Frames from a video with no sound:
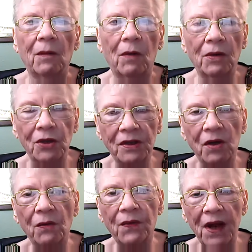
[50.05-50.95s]
well just
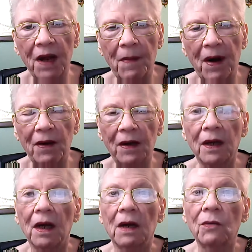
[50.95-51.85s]
don't think about it
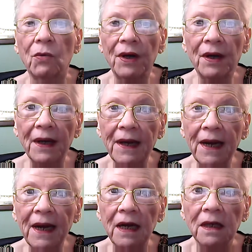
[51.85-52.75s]

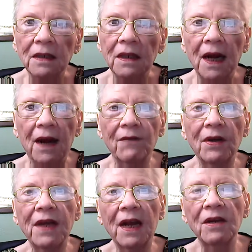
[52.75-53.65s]
really every
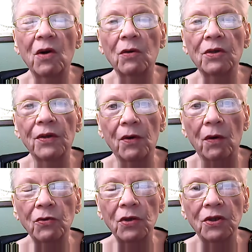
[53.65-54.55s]
day you go to the
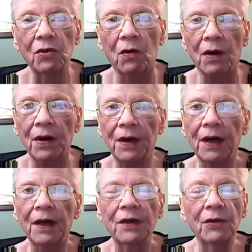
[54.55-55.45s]
grocery store
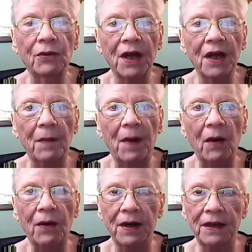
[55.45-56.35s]
you think
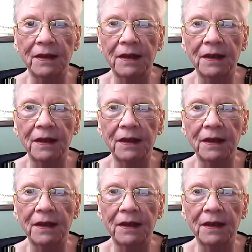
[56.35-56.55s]
about it